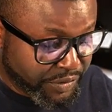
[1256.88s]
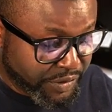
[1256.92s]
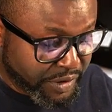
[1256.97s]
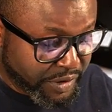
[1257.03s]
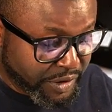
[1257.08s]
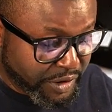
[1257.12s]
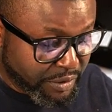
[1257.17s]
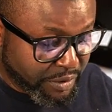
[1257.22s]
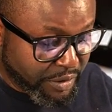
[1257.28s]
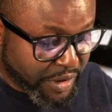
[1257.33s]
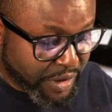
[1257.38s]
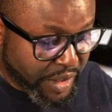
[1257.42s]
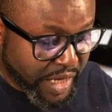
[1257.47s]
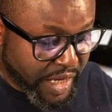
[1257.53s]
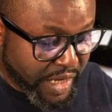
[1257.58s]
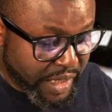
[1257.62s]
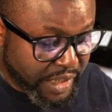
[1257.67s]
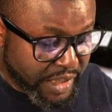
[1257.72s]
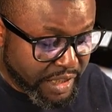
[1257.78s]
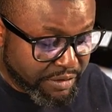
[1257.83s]
so we're
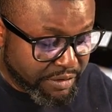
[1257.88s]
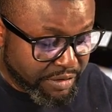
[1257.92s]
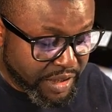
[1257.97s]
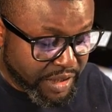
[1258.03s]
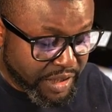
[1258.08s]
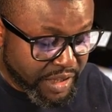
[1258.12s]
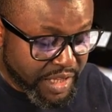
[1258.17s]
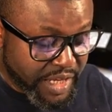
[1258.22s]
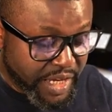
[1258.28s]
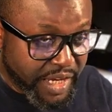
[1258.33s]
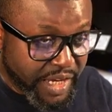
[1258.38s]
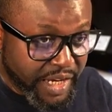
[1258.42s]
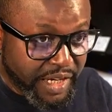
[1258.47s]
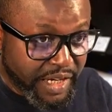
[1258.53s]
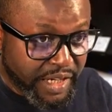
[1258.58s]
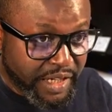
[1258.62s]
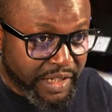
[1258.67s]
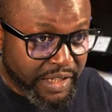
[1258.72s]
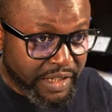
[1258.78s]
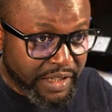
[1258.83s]
gonna leave it there.
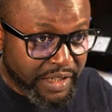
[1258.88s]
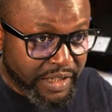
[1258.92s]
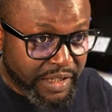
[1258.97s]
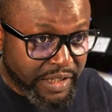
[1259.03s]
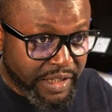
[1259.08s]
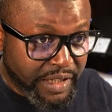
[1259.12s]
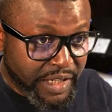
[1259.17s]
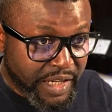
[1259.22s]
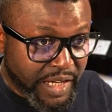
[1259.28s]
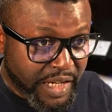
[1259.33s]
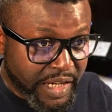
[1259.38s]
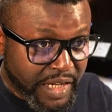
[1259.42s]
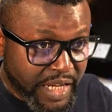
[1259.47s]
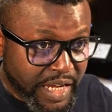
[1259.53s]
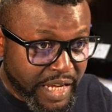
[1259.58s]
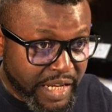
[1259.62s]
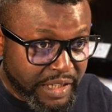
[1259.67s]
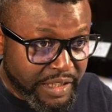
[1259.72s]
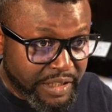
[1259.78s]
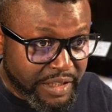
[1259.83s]
And
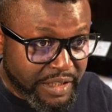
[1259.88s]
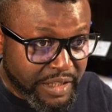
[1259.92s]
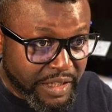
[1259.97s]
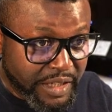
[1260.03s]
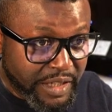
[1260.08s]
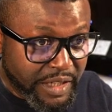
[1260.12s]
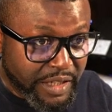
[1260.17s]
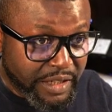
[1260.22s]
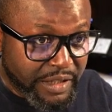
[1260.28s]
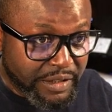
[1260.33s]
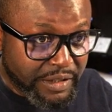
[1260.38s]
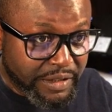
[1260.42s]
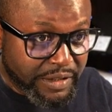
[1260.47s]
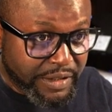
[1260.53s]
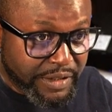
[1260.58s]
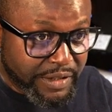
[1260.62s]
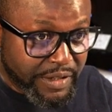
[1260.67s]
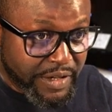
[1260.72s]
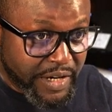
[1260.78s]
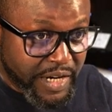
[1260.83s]
then the
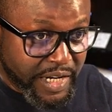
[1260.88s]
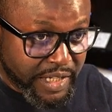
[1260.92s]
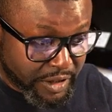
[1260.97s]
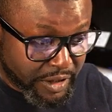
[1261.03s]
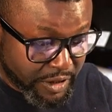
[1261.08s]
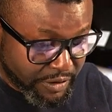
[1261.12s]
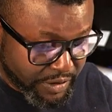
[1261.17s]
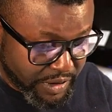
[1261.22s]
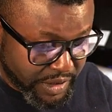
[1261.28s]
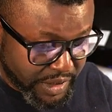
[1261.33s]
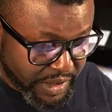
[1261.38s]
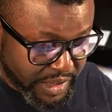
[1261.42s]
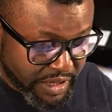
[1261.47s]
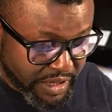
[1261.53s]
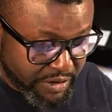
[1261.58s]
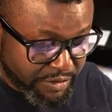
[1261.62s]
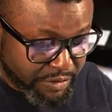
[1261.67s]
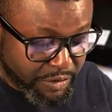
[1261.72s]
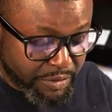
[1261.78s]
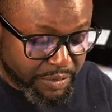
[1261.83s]
rest of the
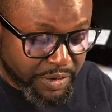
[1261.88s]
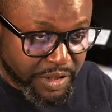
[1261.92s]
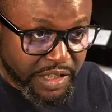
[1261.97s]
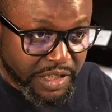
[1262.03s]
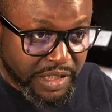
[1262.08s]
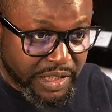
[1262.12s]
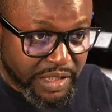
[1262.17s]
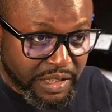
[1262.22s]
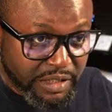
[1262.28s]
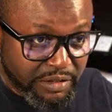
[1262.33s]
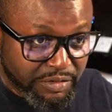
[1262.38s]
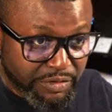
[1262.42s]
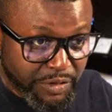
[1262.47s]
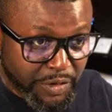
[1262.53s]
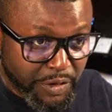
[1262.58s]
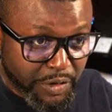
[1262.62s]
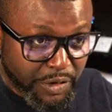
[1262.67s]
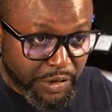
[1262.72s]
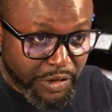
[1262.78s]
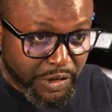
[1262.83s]
stuff will be just
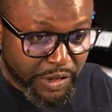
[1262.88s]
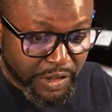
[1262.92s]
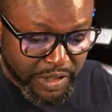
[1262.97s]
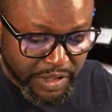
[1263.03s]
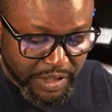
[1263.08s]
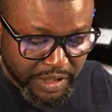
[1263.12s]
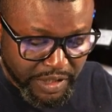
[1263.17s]
defaults,